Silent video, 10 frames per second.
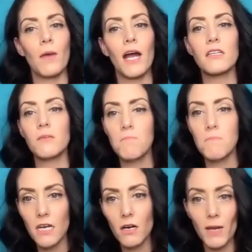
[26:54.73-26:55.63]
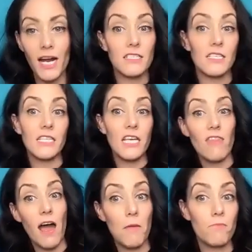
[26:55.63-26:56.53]
I got to meet them. I got to see
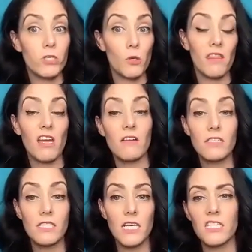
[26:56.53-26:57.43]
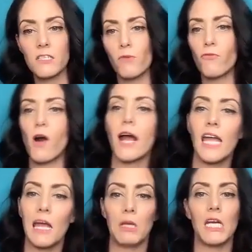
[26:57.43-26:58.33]
them doing their scenes before I
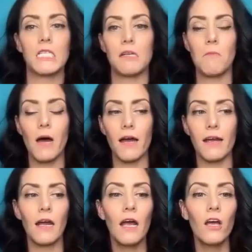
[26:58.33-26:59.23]
came in mm-hmm. and did mine.